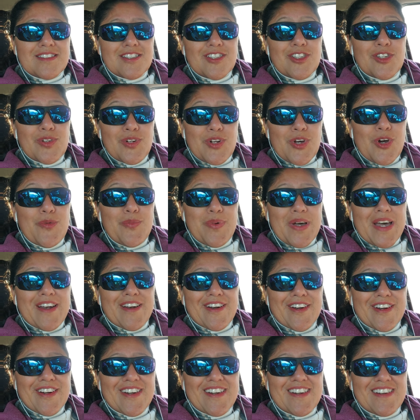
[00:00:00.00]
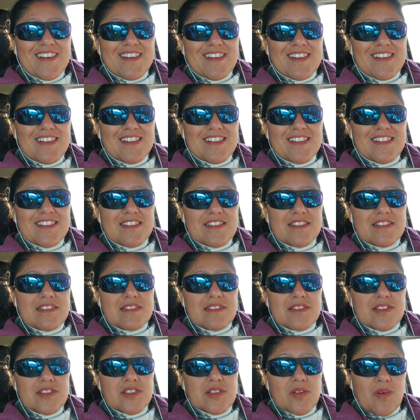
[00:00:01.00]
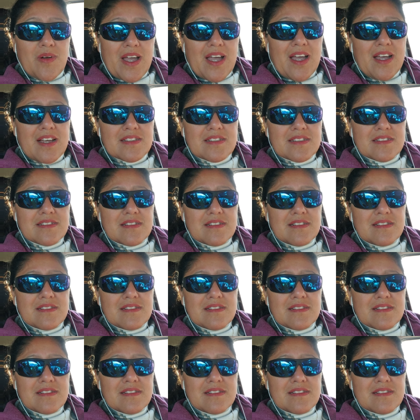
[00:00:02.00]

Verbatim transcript: You know better. So ask.